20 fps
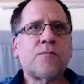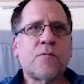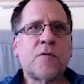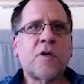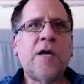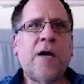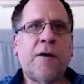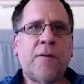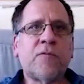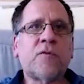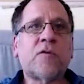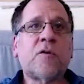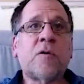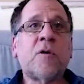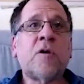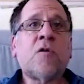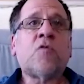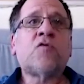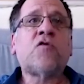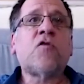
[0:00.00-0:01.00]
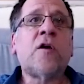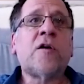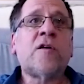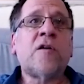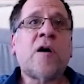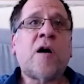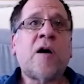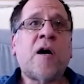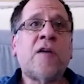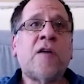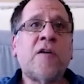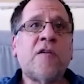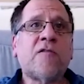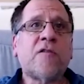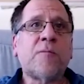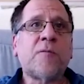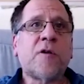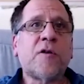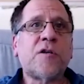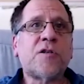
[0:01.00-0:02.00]
Yeah. Oh, sorry, I said
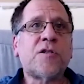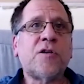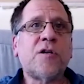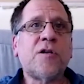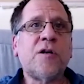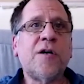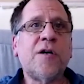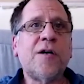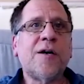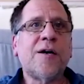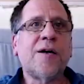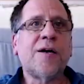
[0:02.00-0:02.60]
simulation, didn't I?